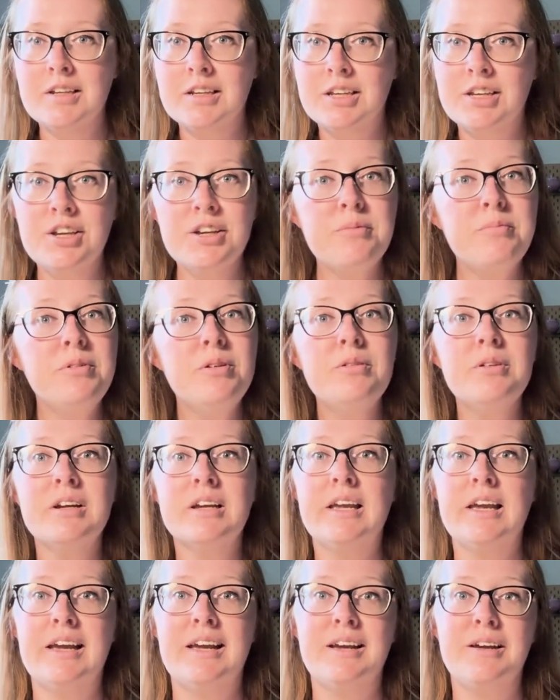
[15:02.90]

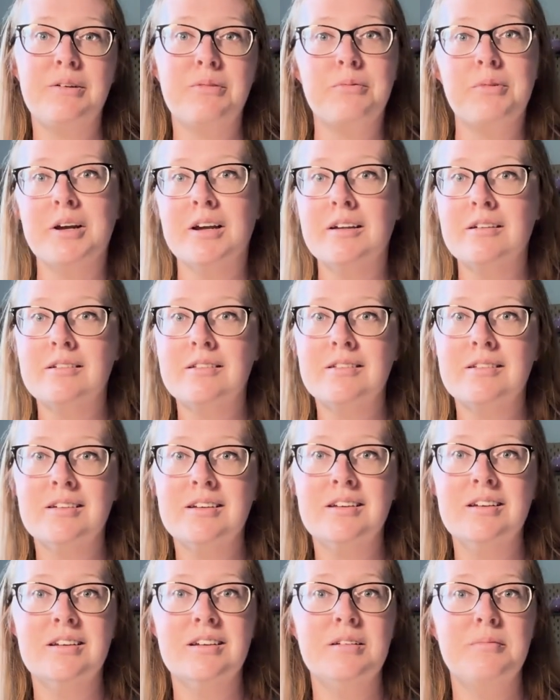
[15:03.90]
communicate with
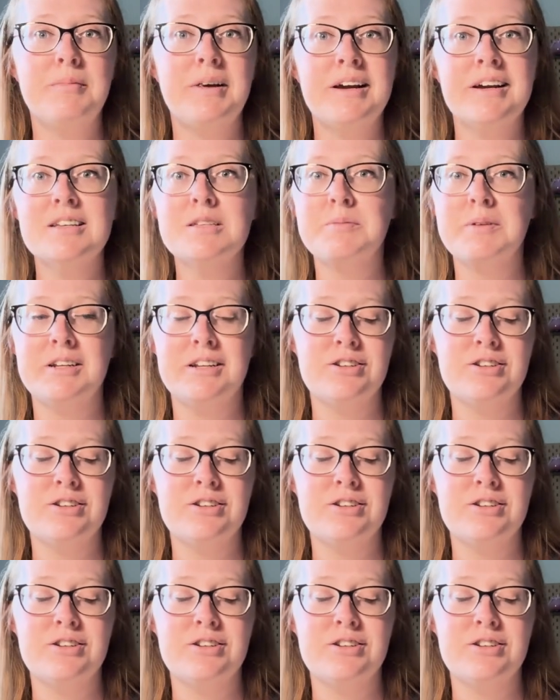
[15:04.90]
my husband